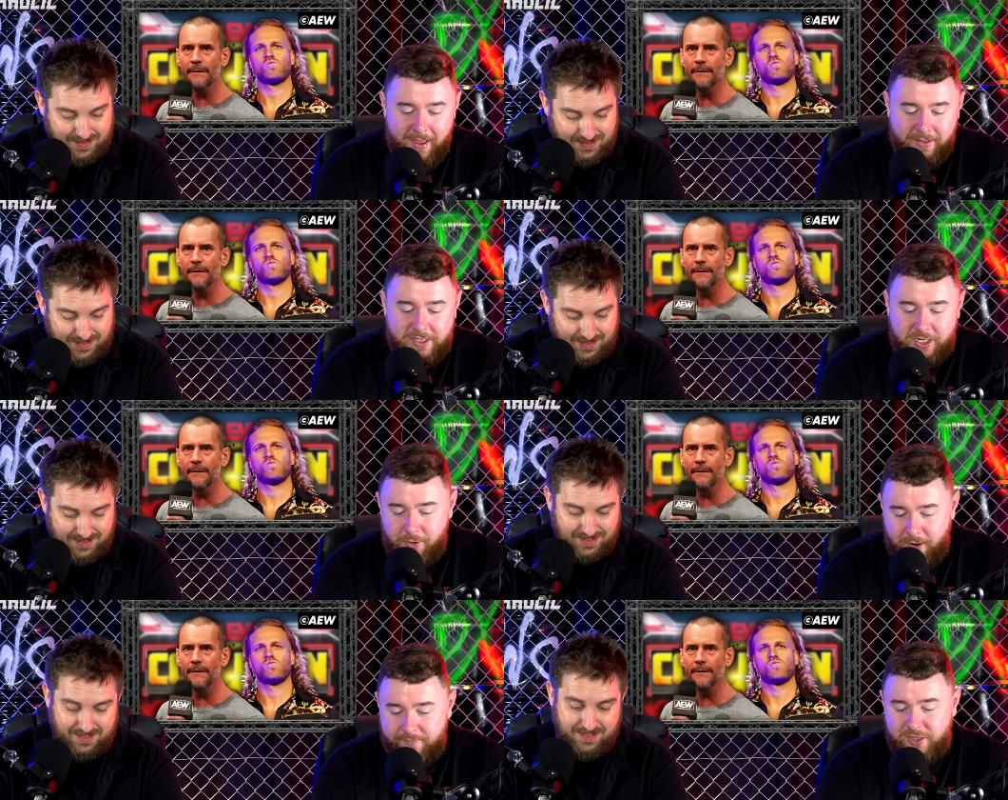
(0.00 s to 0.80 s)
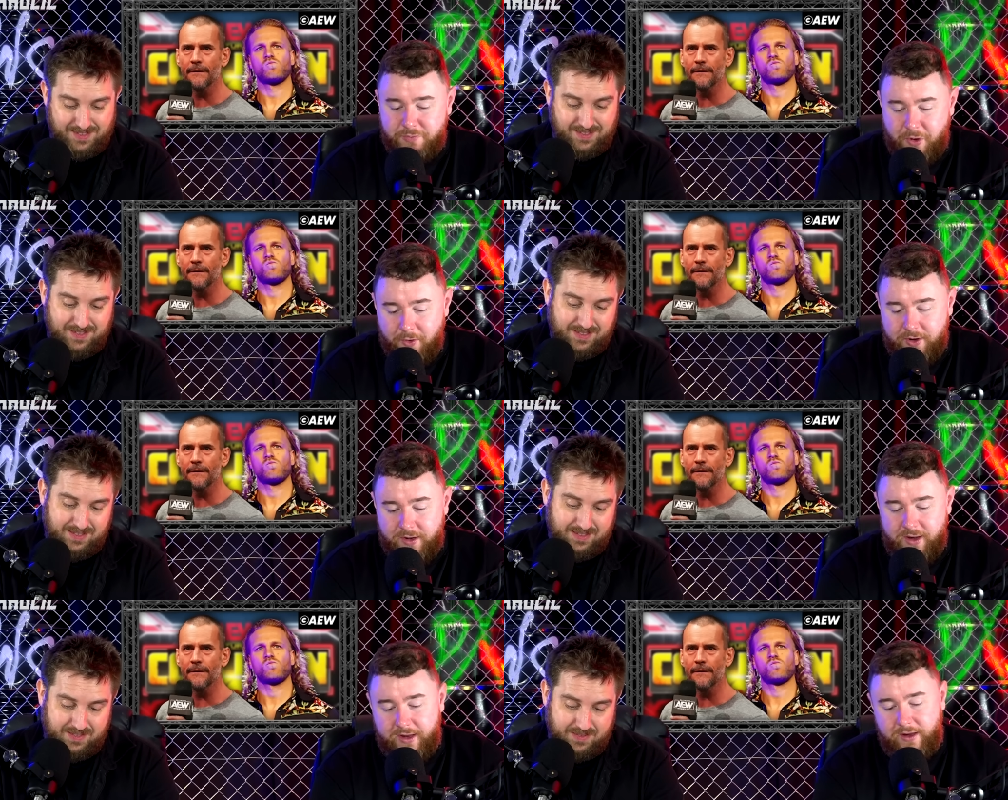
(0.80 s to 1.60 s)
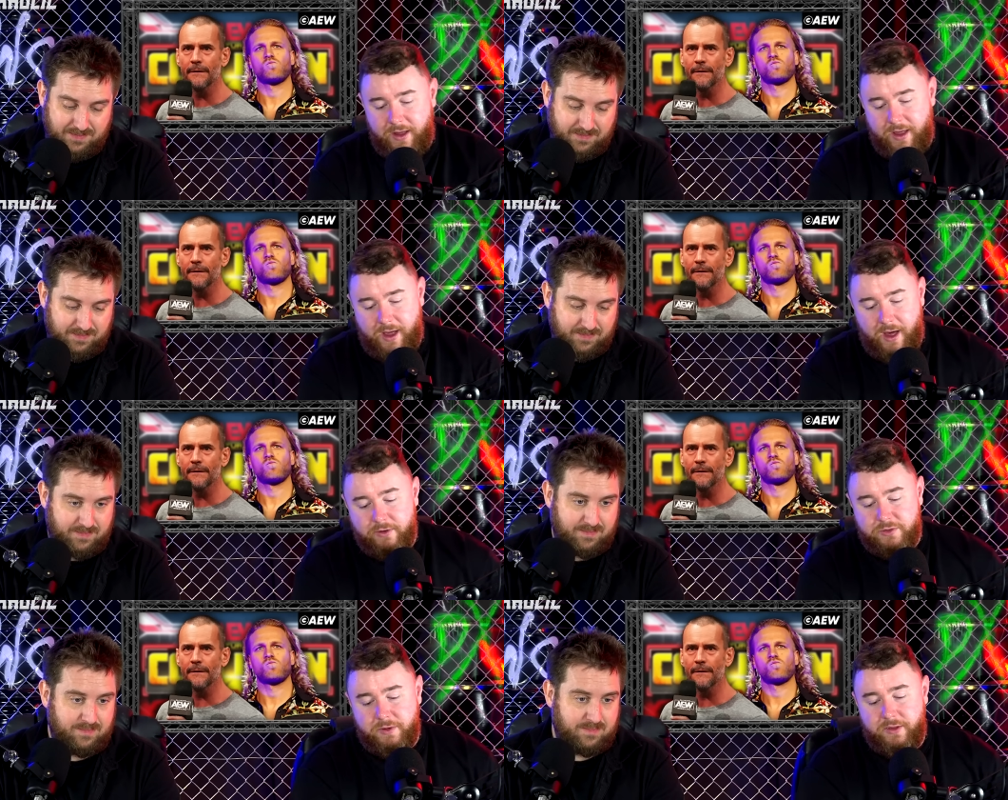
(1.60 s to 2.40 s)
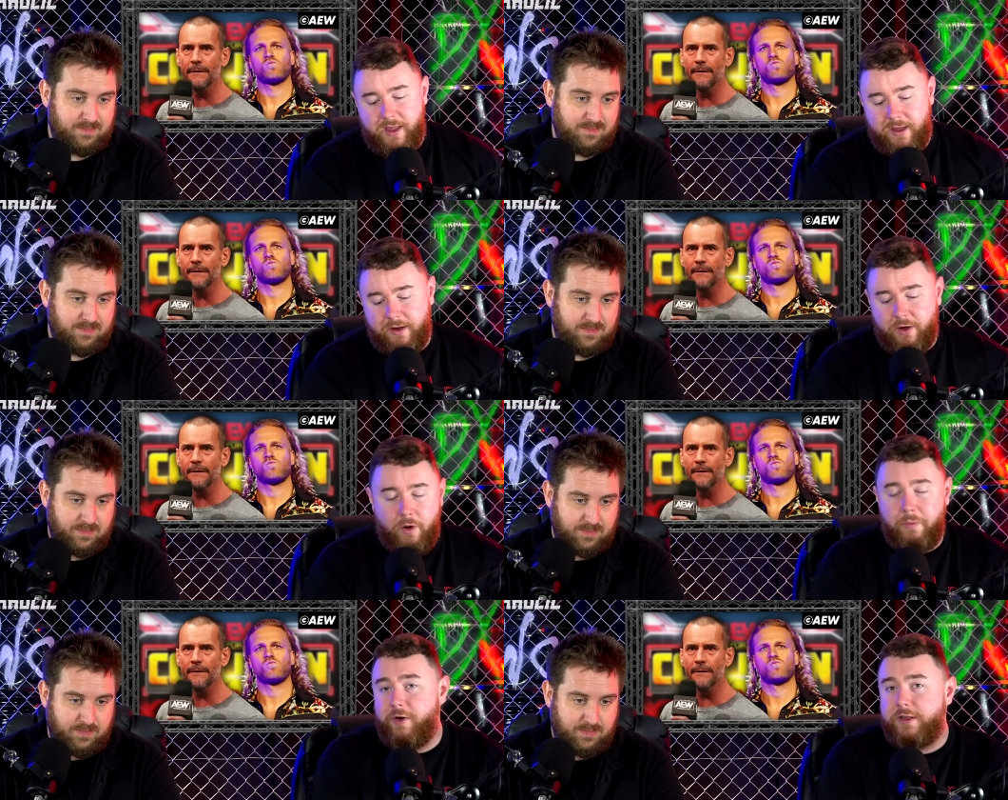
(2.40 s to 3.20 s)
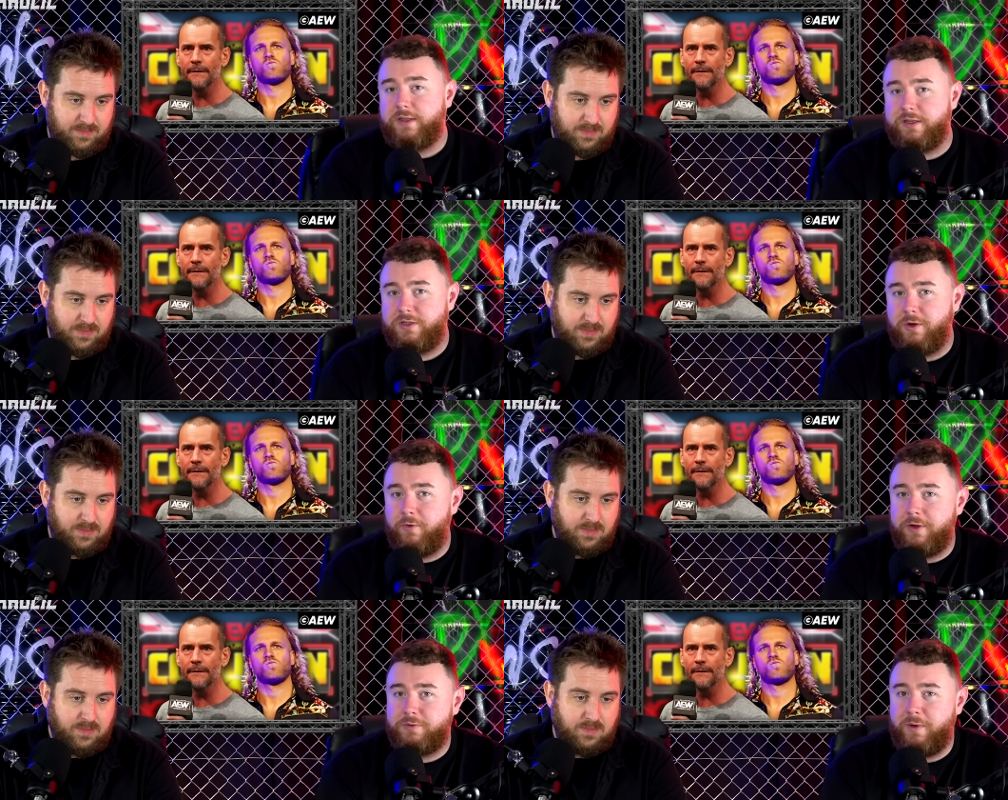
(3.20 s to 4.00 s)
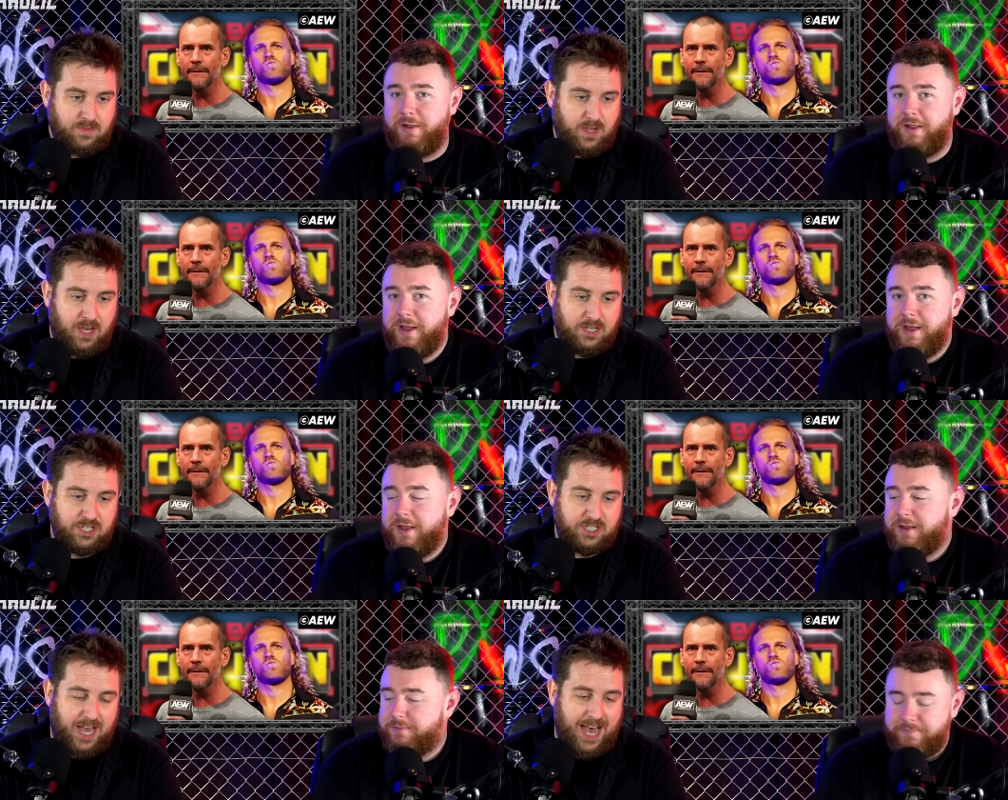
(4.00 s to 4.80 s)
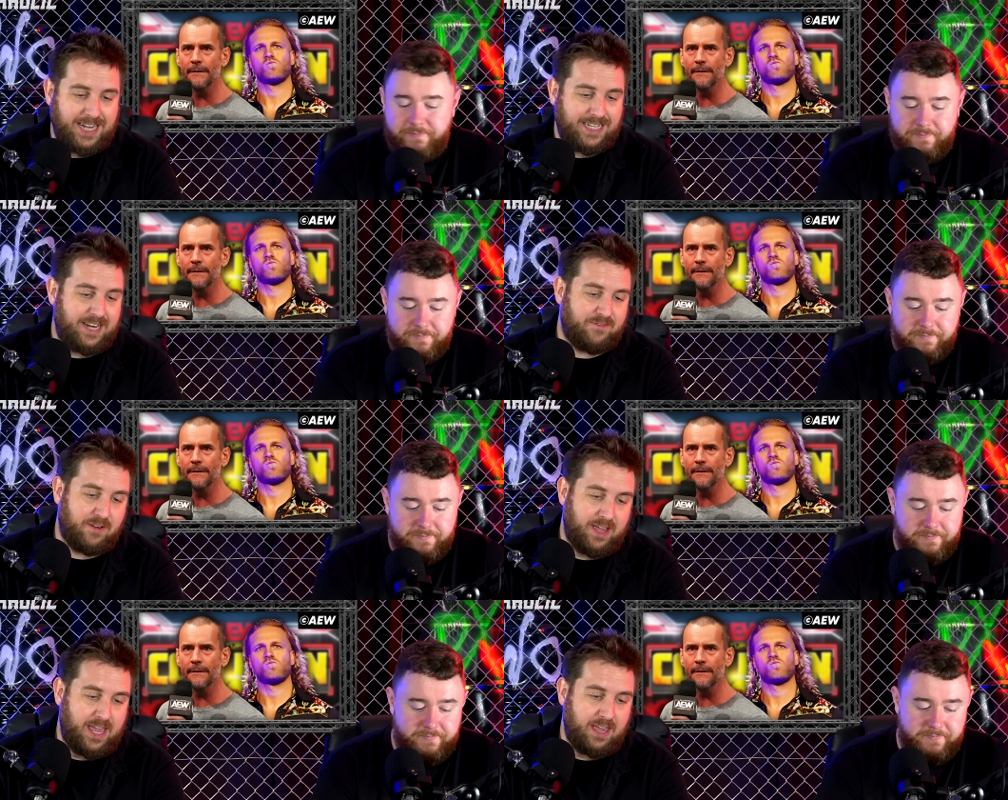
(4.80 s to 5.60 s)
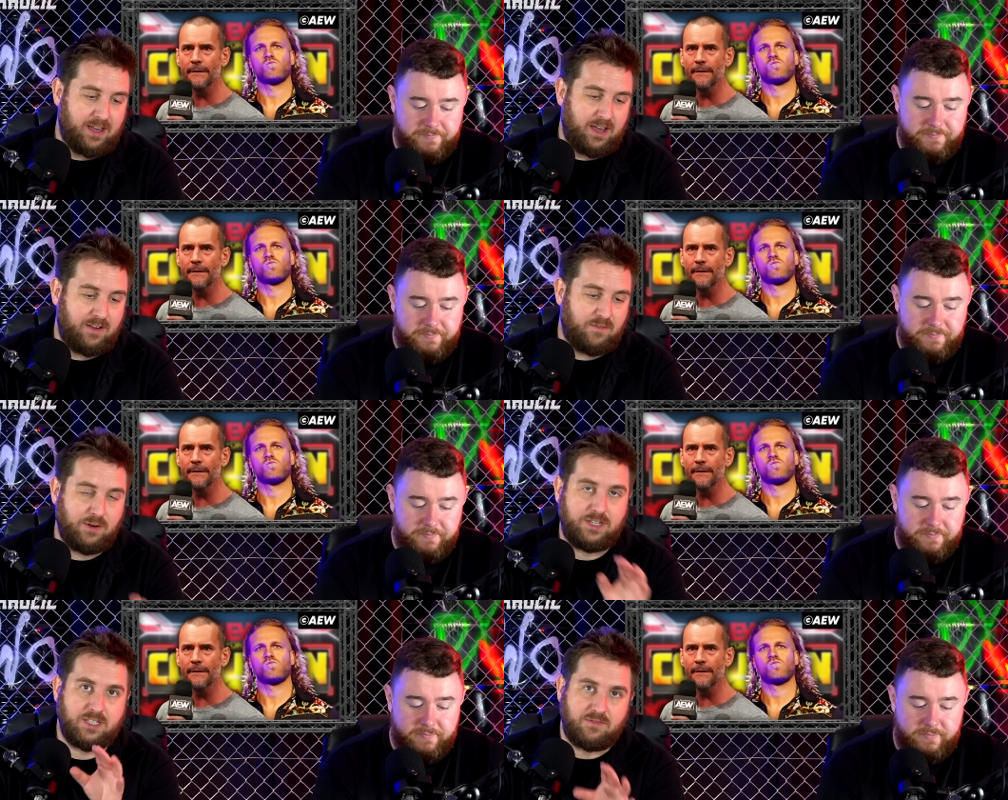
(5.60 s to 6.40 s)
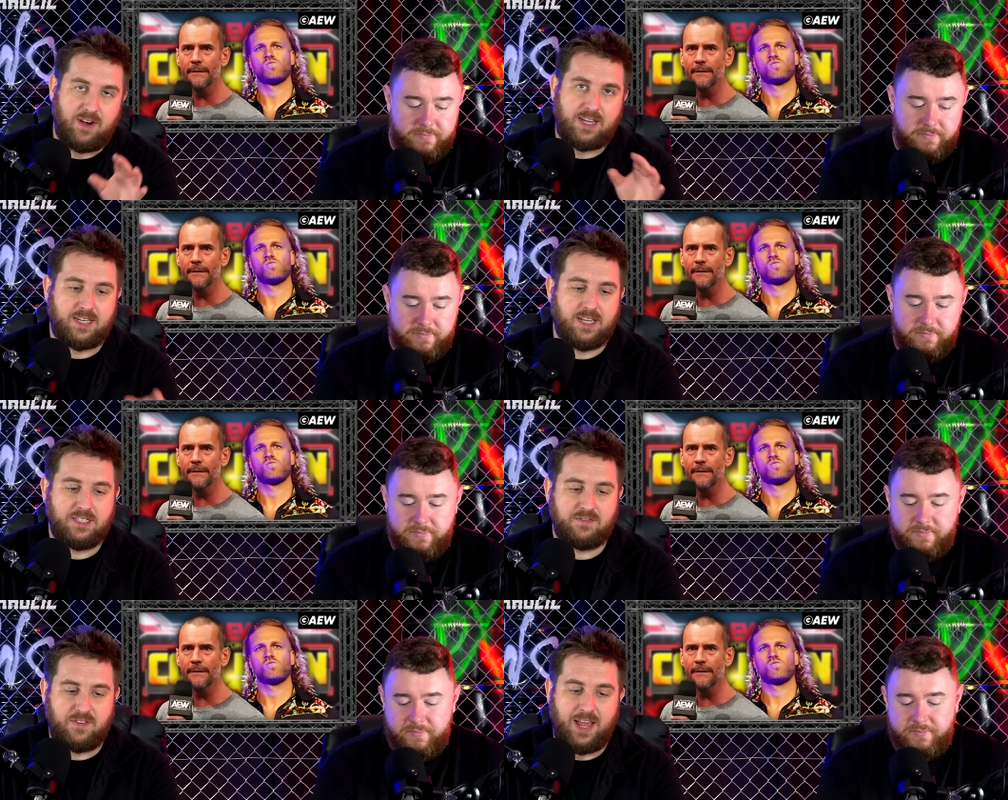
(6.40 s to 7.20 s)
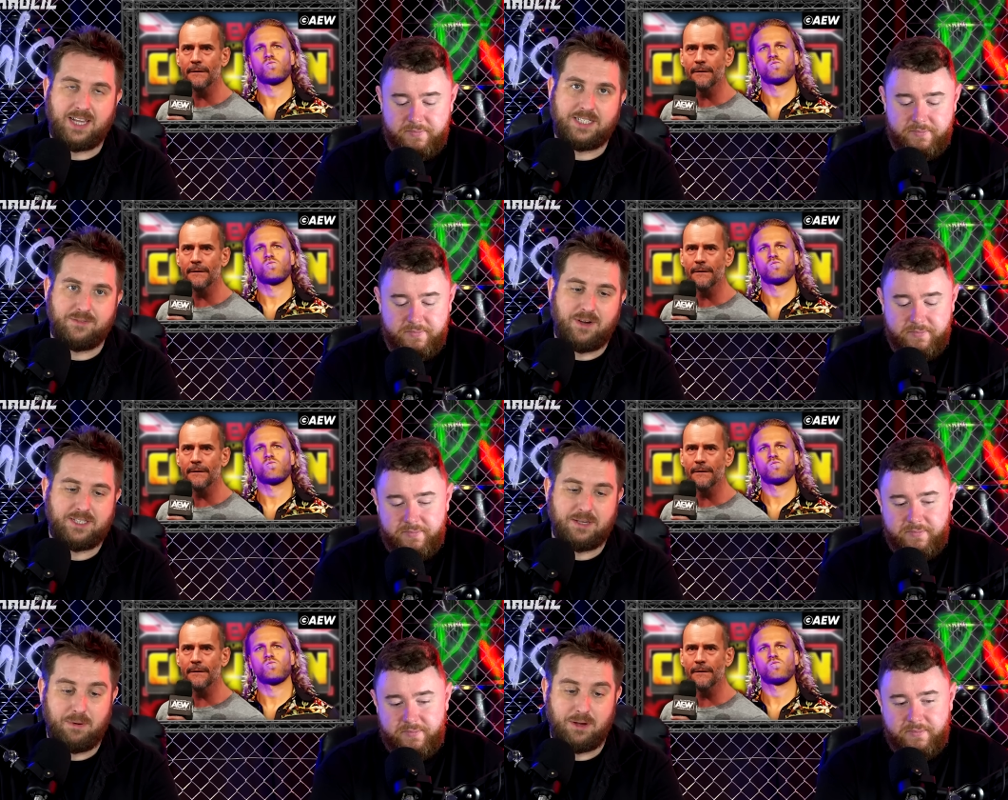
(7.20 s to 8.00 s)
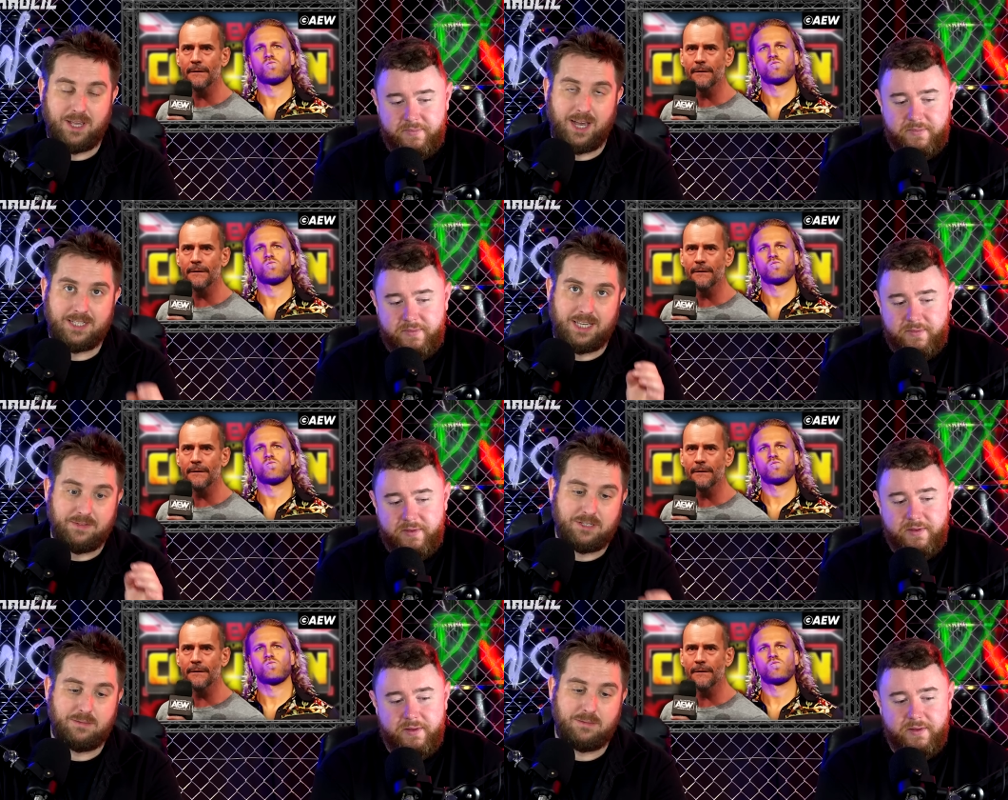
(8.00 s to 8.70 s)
Speaker 1: the two have spoken. Nick uh, Hausman there corroborates that story as well.
Speaker 2: Uh, just to add in for here, uh, Voices of Wrestling's flagship wrestling podcast, give us an